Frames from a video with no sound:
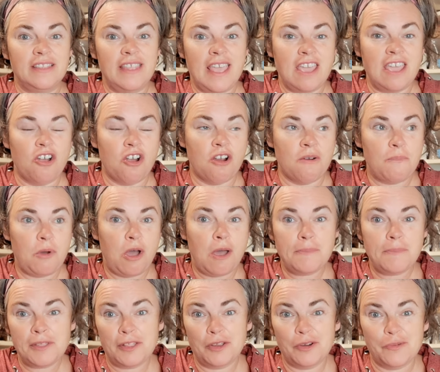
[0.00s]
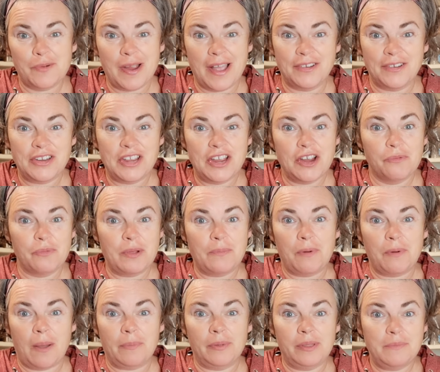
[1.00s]
They are popular around here. We
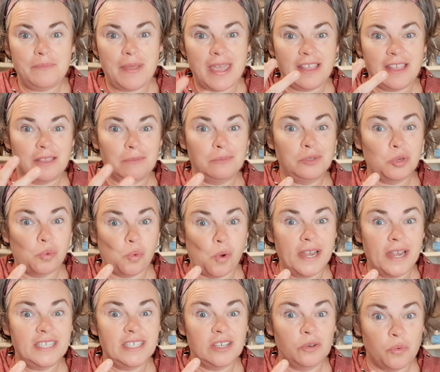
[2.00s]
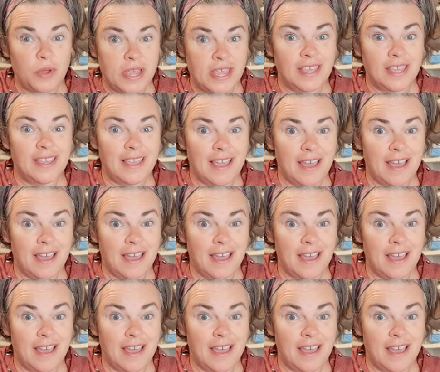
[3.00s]
probably make them twice a week.